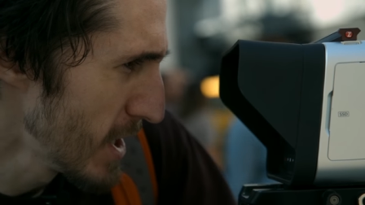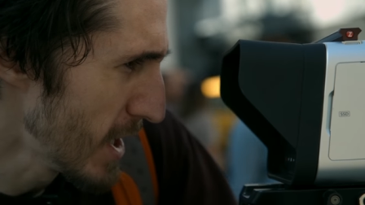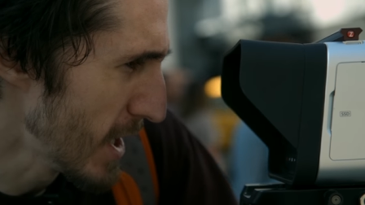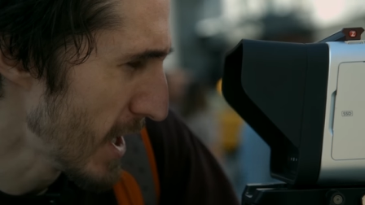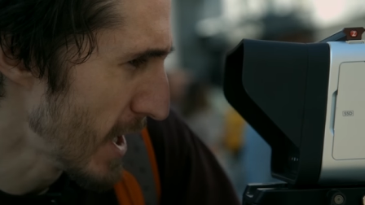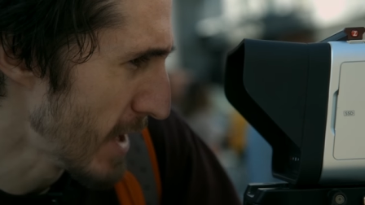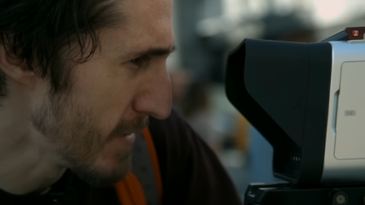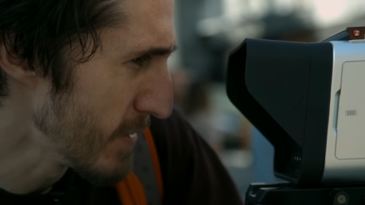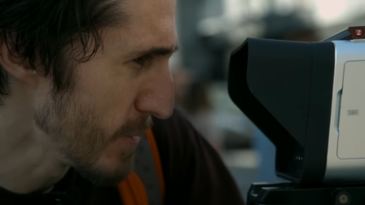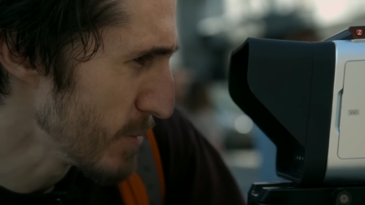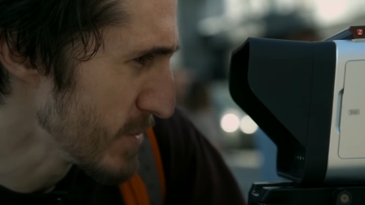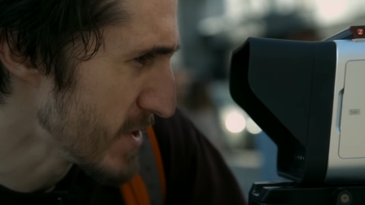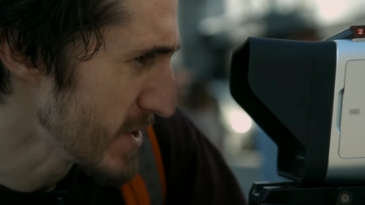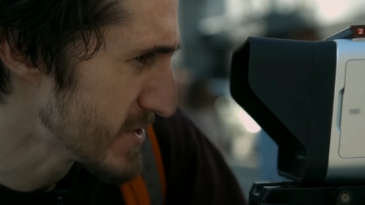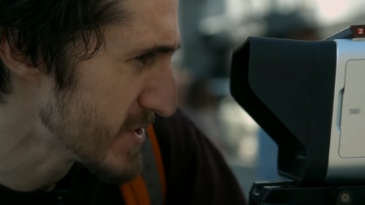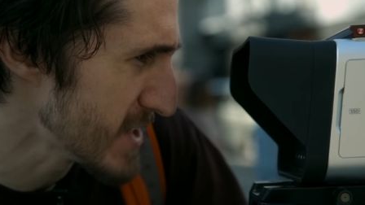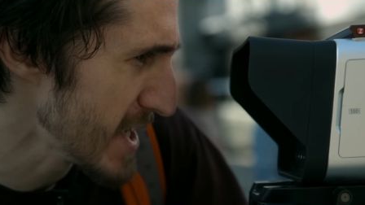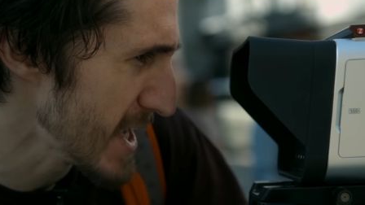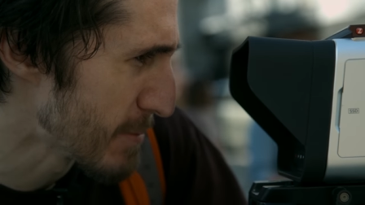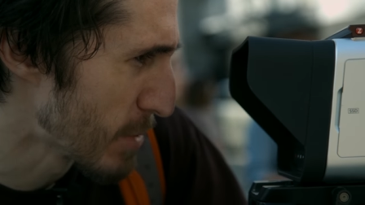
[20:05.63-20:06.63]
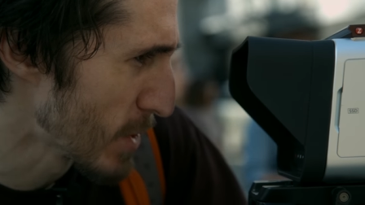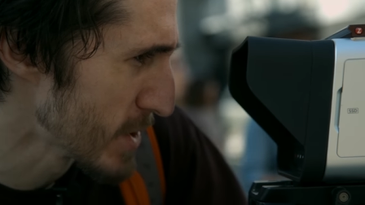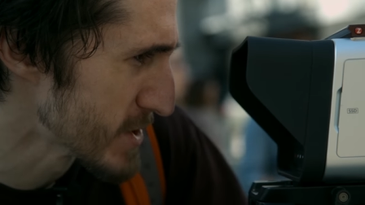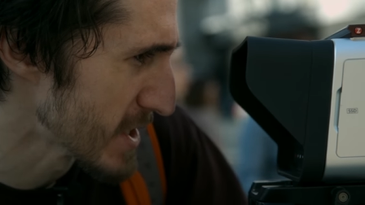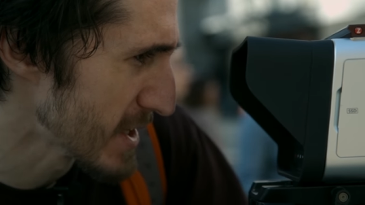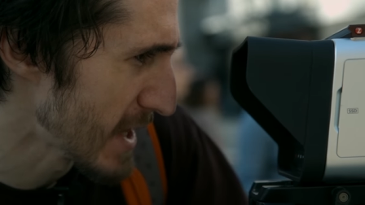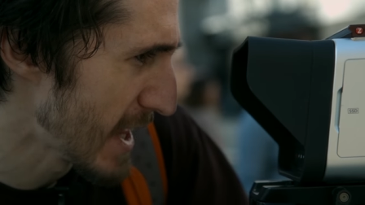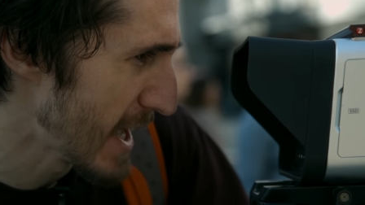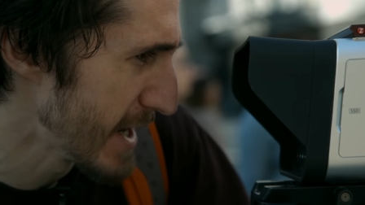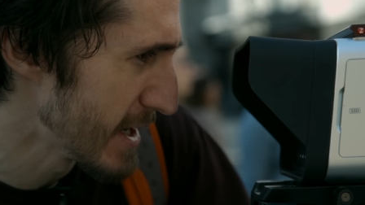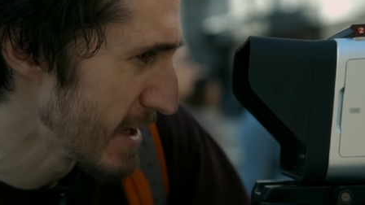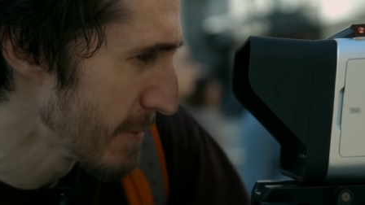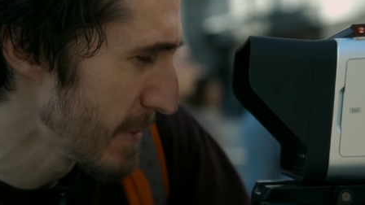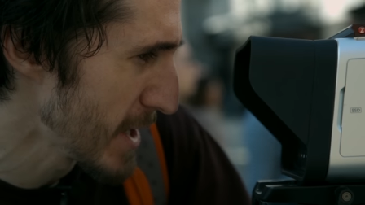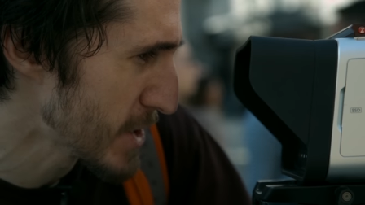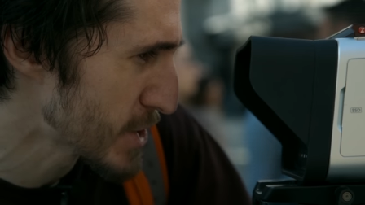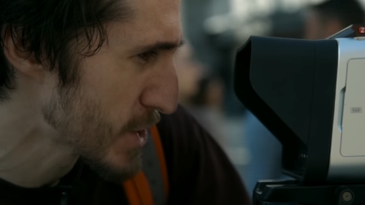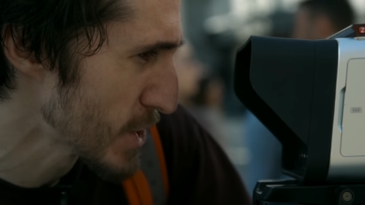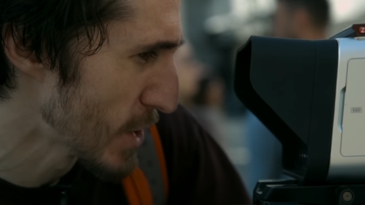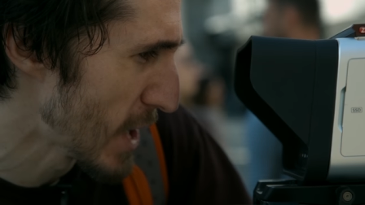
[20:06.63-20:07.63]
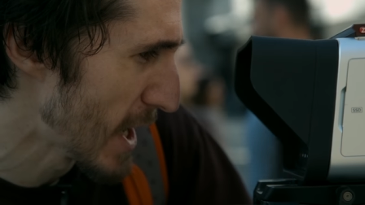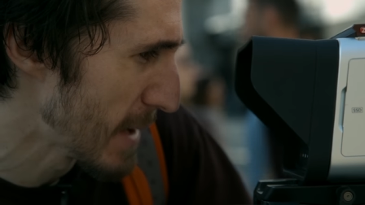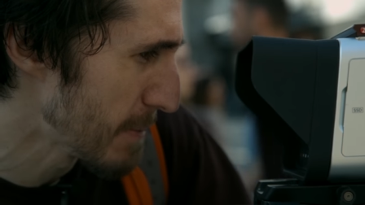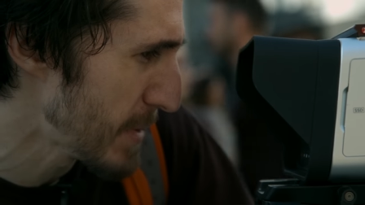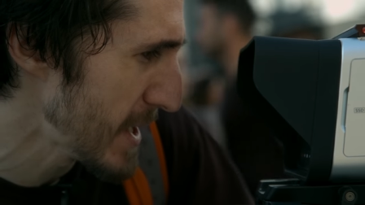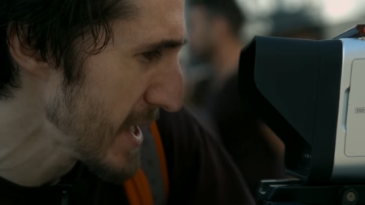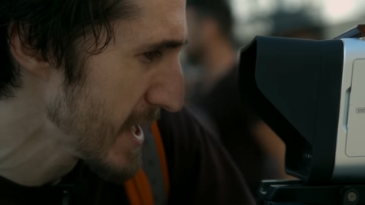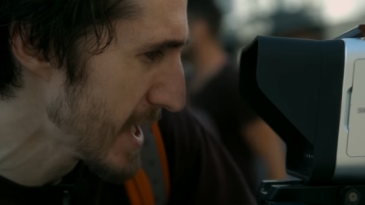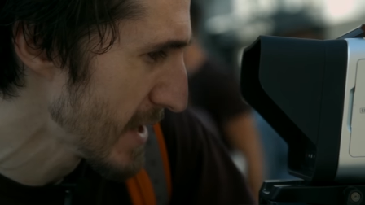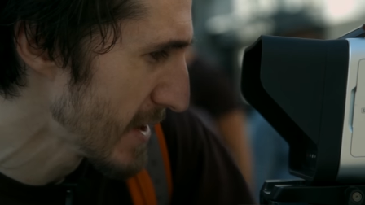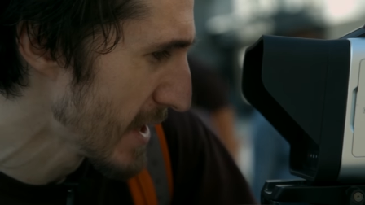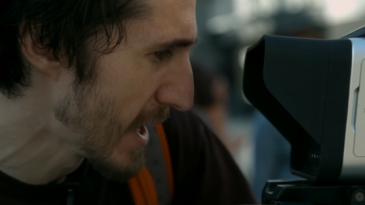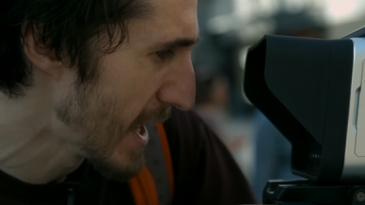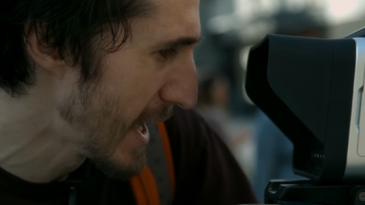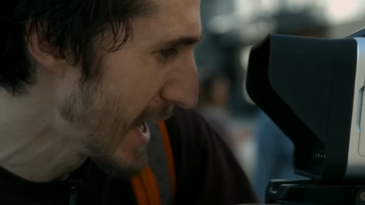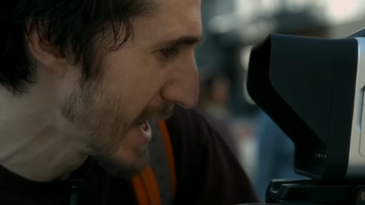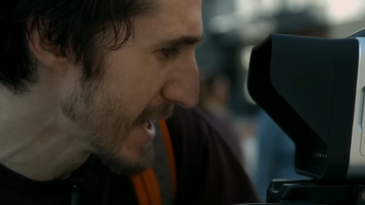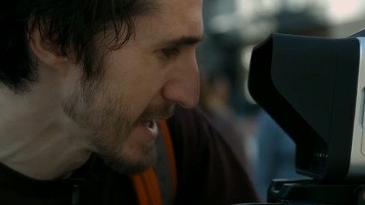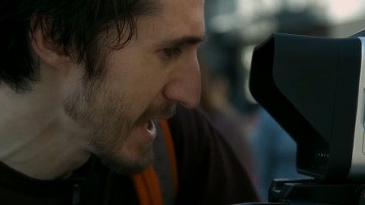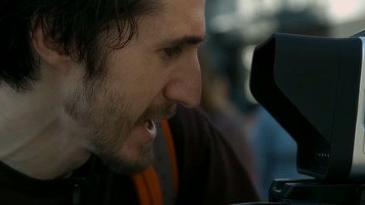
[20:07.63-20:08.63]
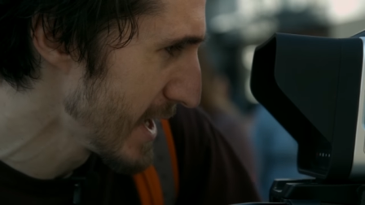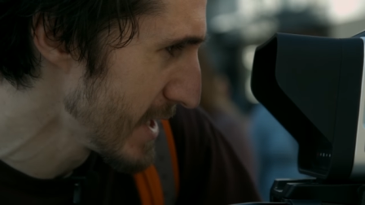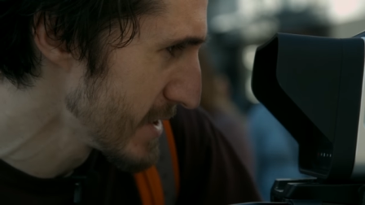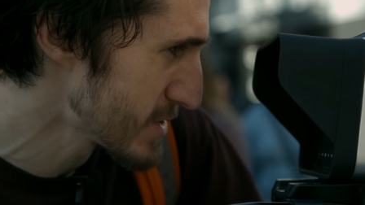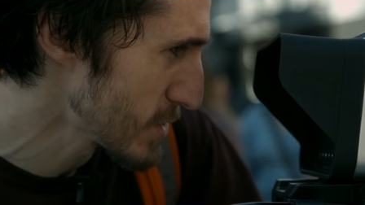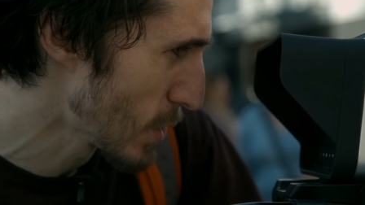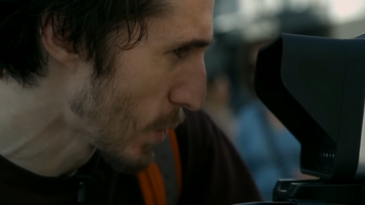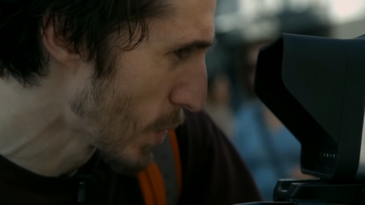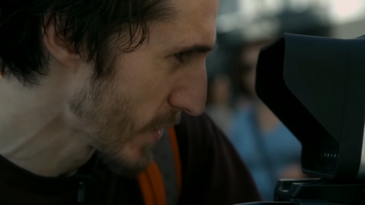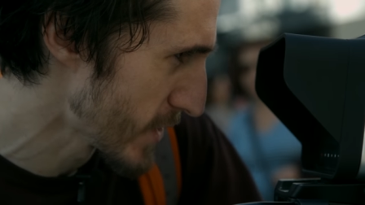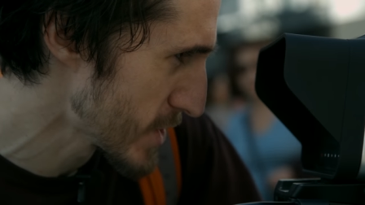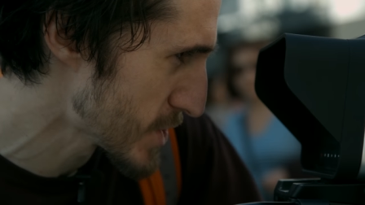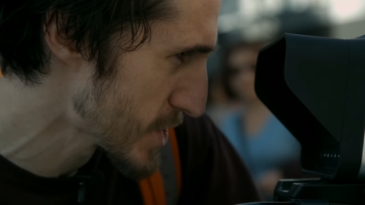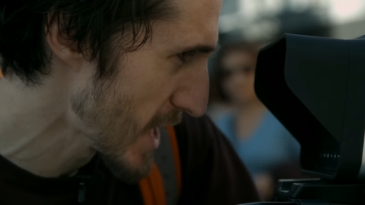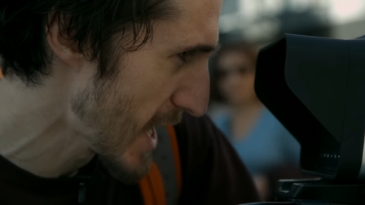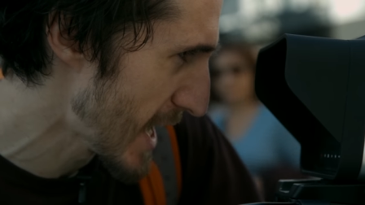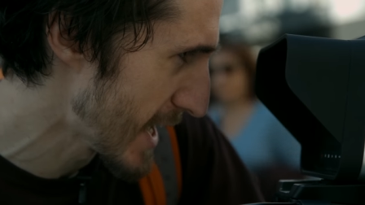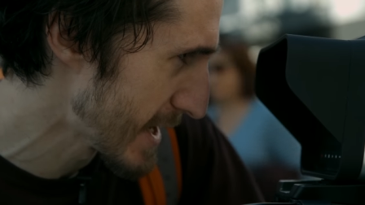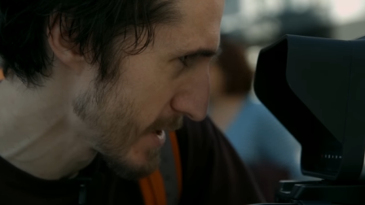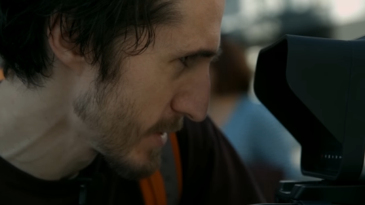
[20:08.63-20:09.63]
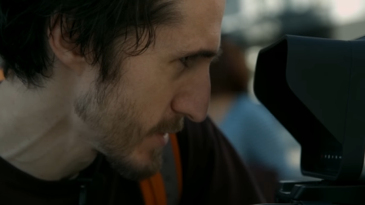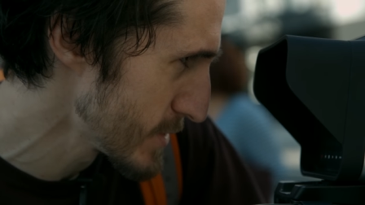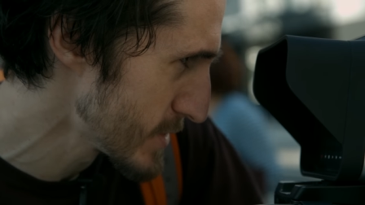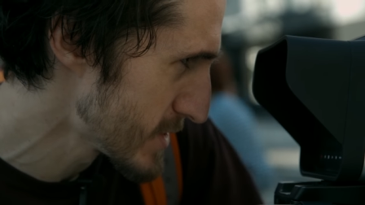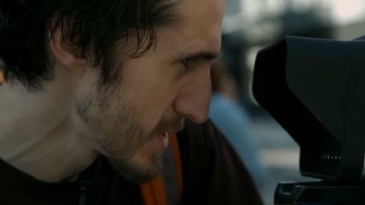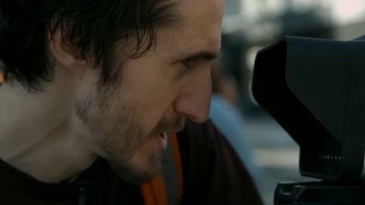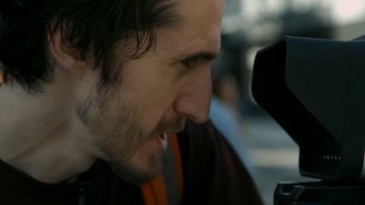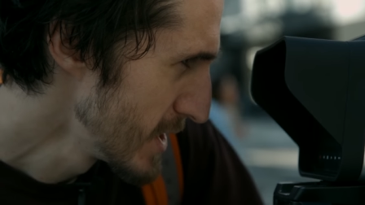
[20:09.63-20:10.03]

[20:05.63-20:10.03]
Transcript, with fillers: and the zebras allow you to make sure you're not peeking the highlights or the shadows,